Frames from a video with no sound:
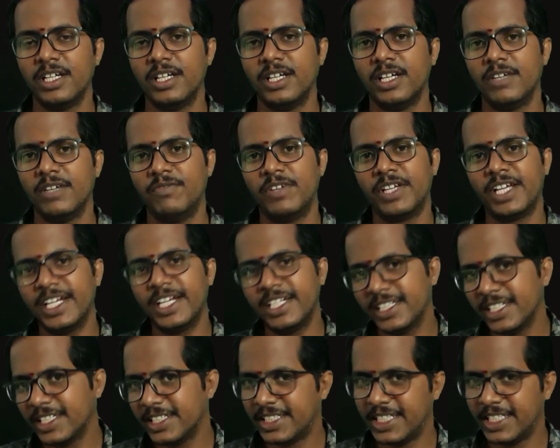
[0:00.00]
We get
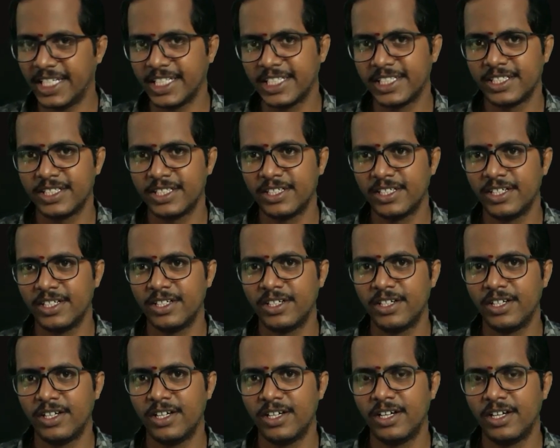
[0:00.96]
6.
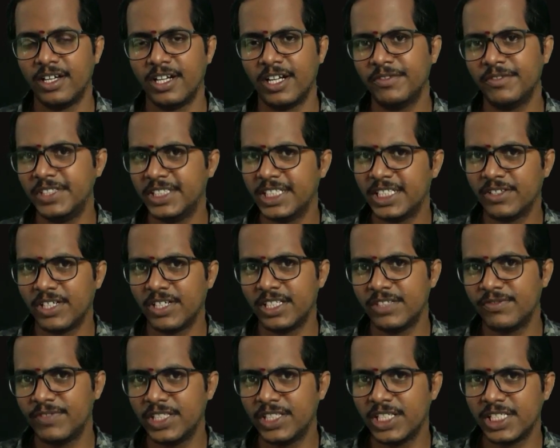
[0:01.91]
Now is it end
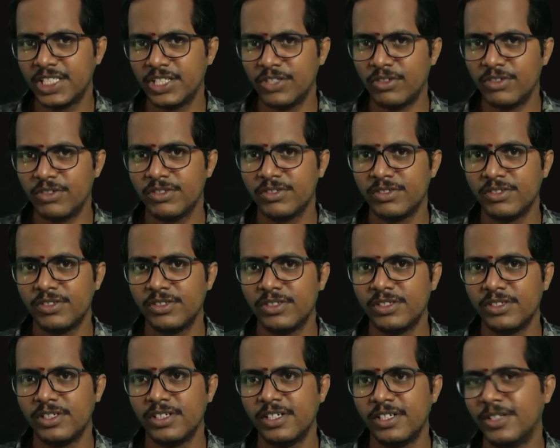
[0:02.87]
with the 0?
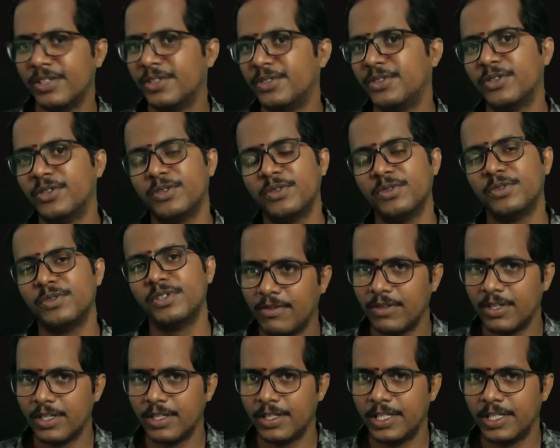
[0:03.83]
No.
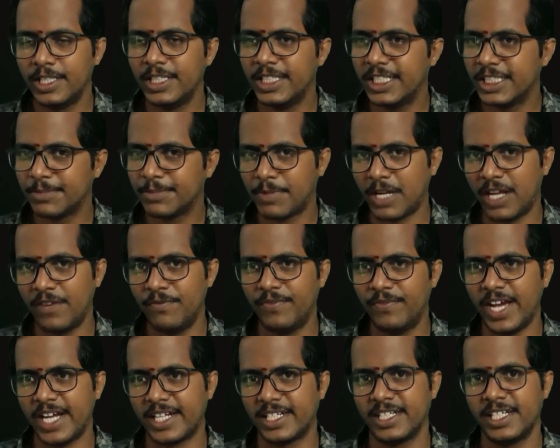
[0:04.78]
In this prime
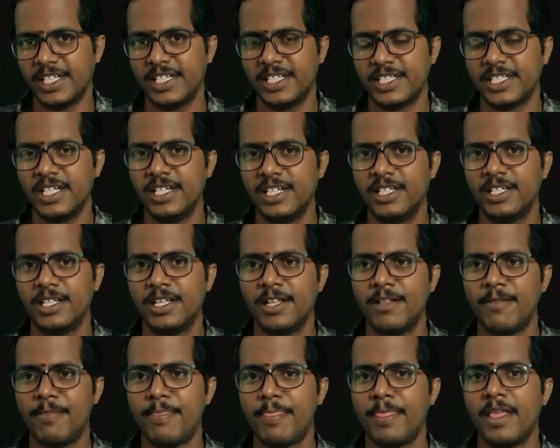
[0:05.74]
factorization,
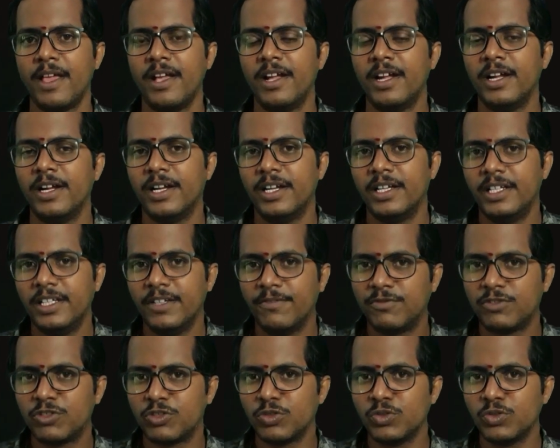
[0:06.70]

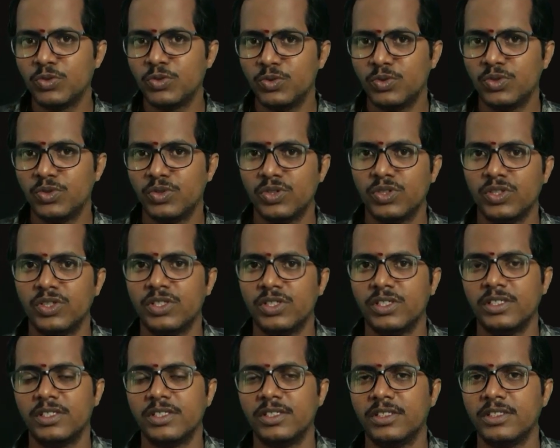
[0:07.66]
if 2
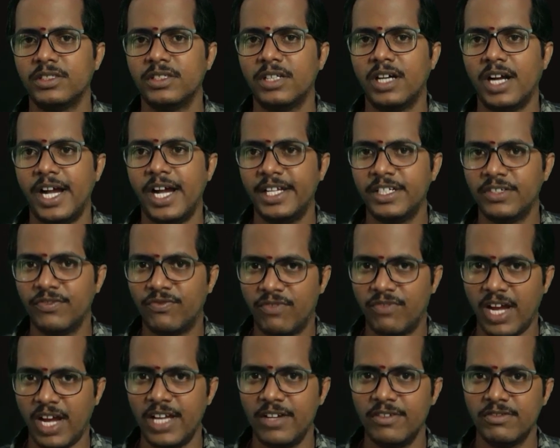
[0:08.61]
and
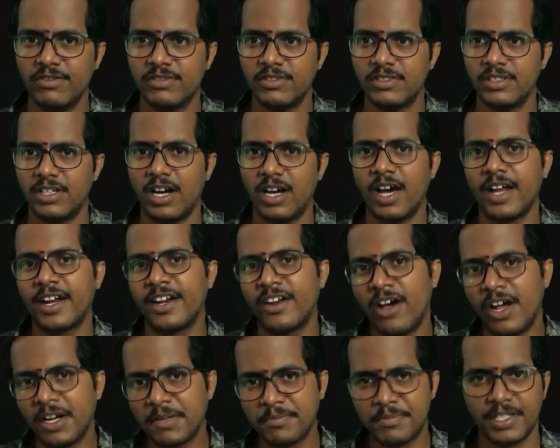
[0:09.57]
5 are
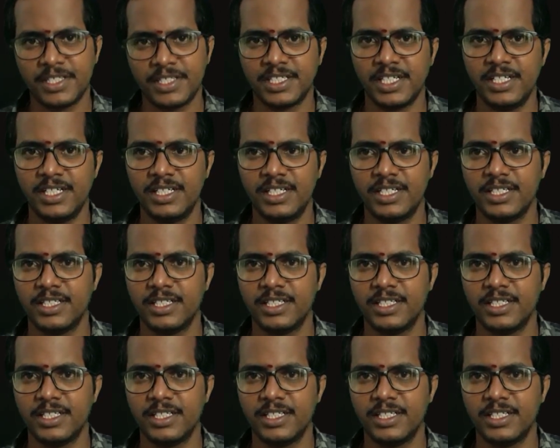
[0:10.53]
not present,